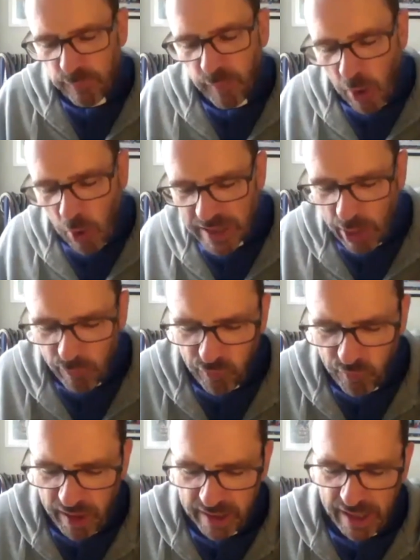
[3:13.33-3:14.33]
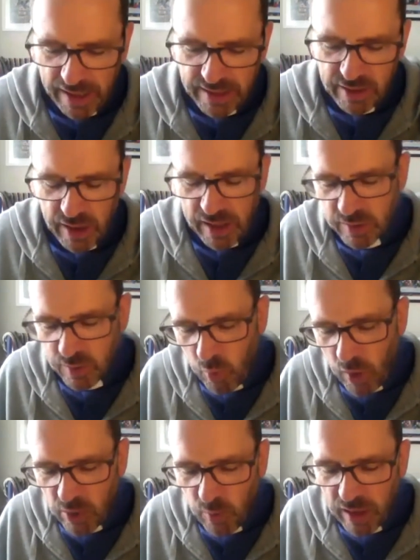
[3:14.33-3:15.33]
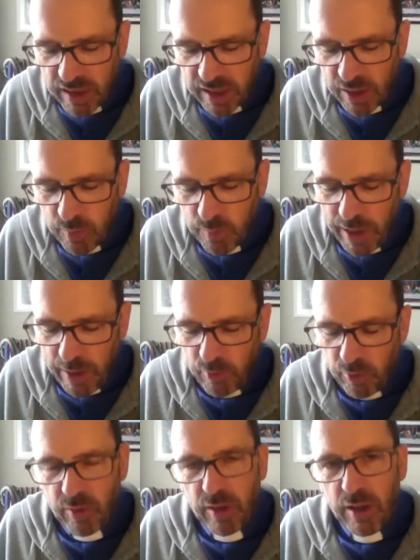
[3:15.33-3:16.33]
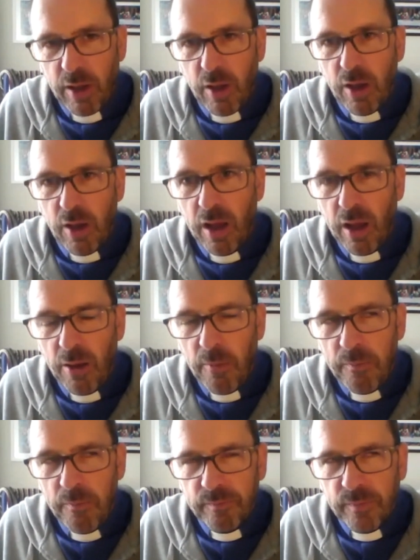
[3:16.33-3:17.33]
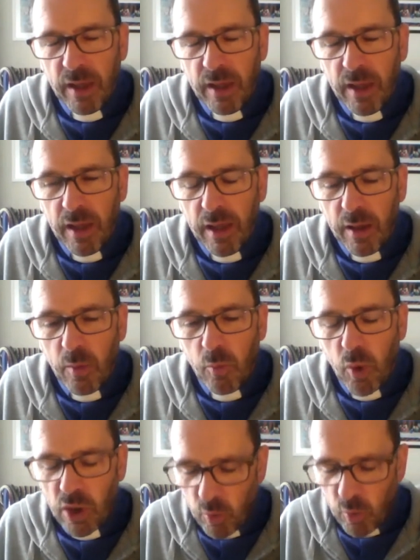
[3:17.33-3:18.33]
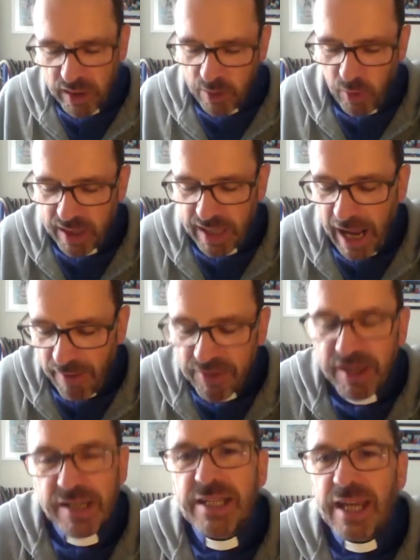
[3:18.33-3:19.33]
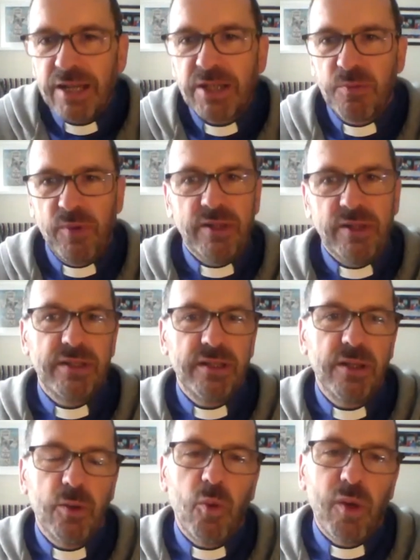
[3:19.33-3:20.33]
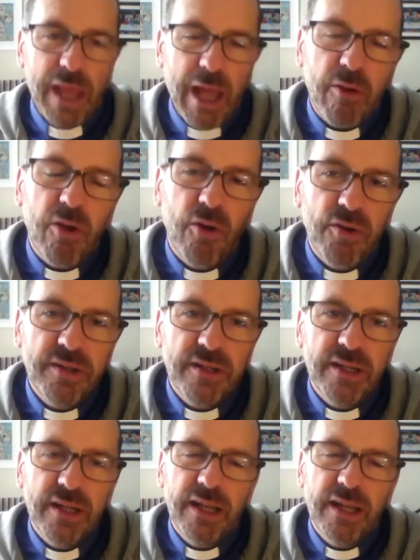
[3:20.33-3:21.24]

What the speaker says: flows out from that, I guess, is whether we think people, whether we think we can have contentment without God.